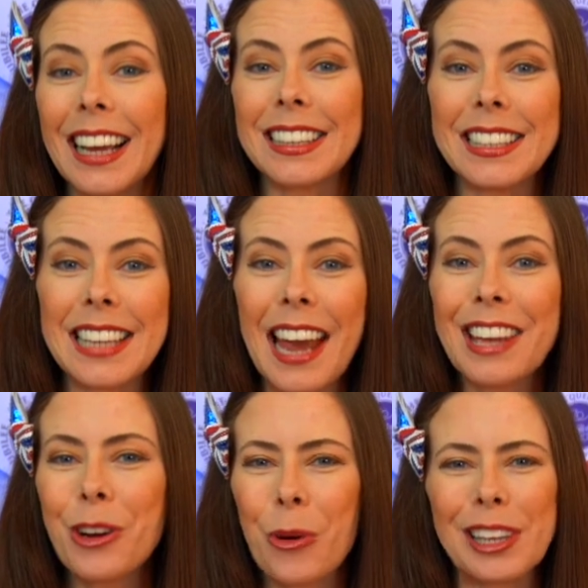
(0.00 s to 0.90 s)
Today
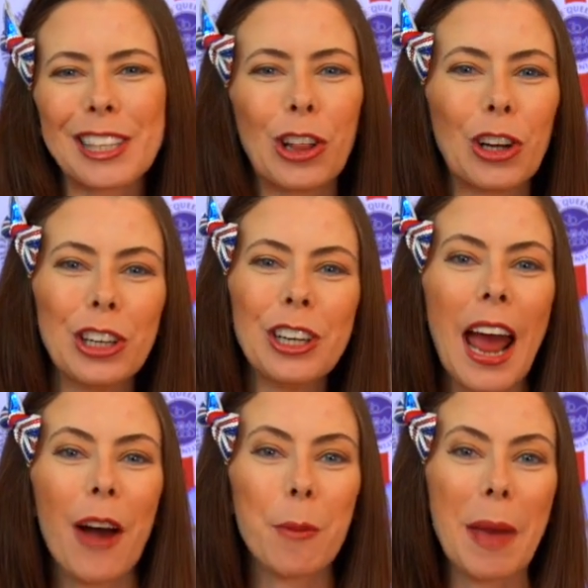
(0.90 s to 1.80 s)
you're going to learn
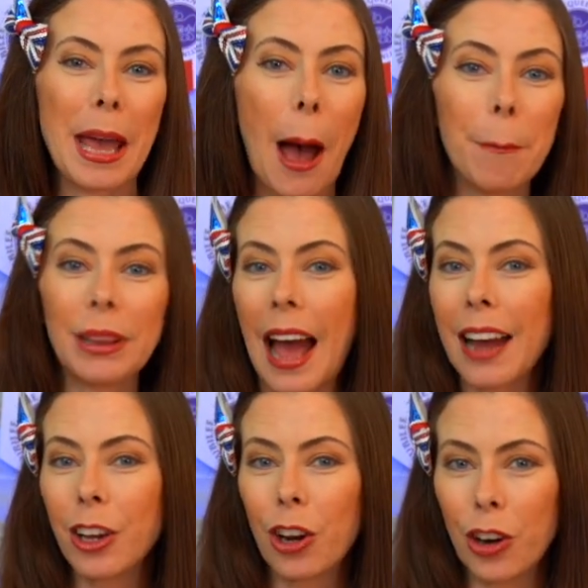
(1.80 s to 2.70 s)
how to make a
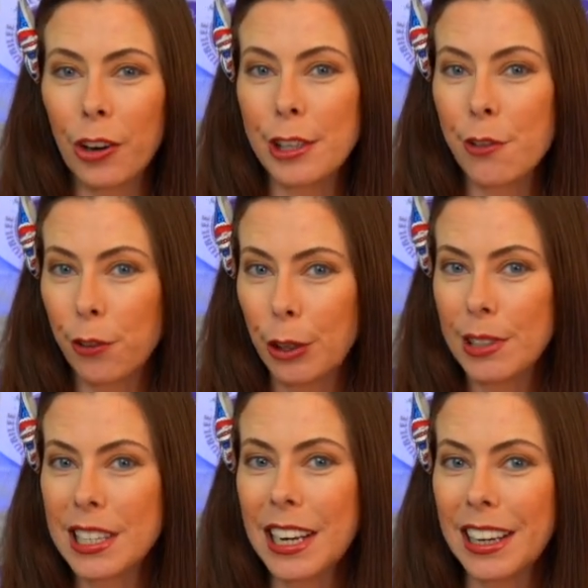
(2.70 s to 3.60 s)
blackcurrant fruit
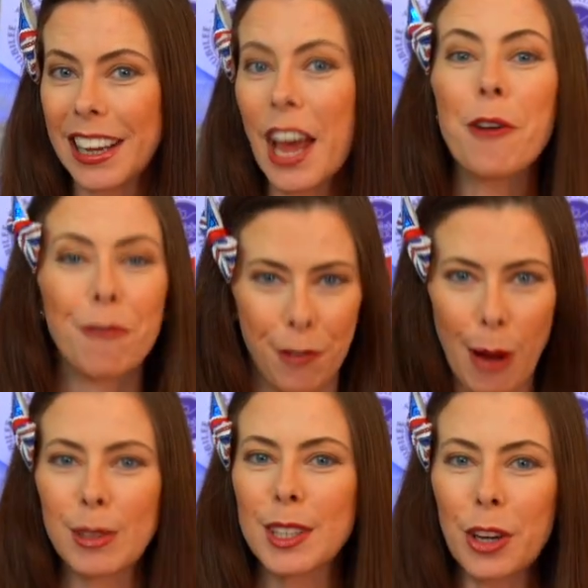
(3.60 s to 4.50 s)
tea
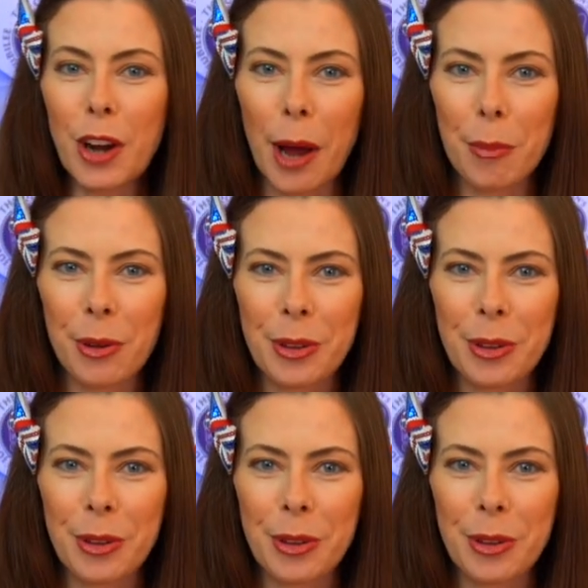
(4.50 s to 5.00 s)
from syrup.